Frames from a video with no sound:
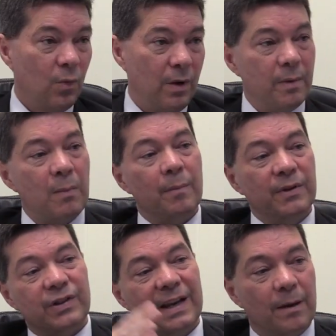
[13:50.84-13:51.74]
where we might be
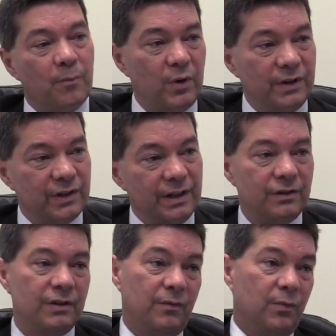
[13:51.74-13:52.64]
setting up
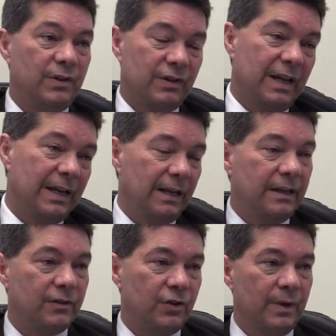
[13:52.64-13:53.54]
pre-seasons if we stay in
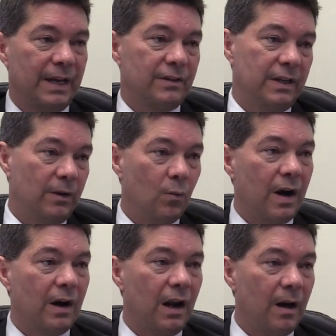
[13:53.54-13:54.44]
League 2 against League
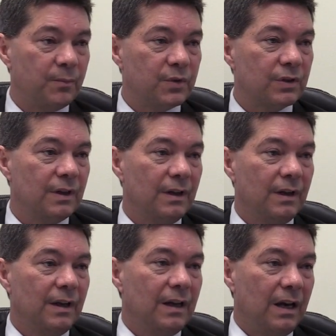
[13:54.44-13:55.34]
1 clubs.
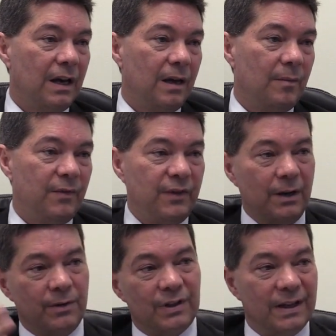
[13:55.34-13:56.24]
If you
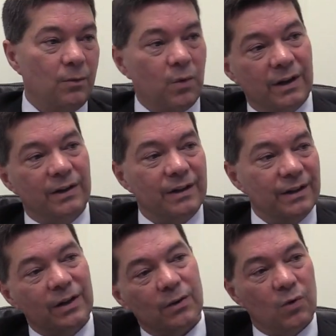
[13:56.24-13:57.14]
go into League One, you're
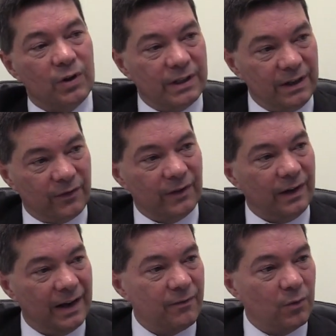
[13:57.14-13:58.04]
going to want a
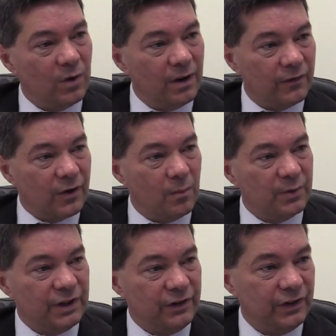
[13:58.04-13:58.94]
different level of
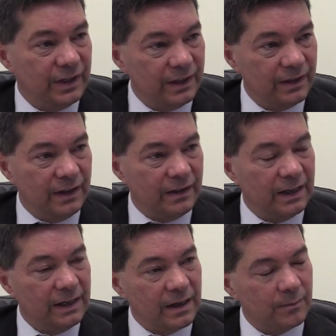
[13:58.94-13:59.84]
competition in the
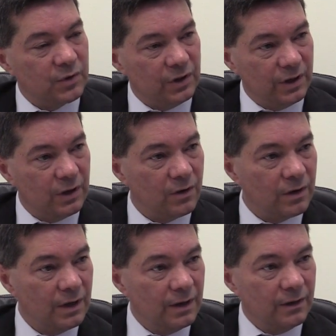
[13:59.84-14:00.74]
lead up to
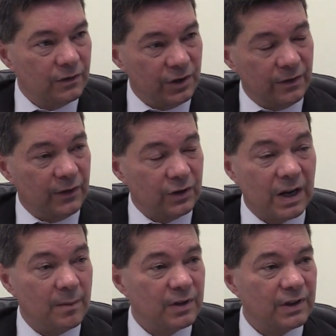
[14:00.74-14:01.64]
your first game of the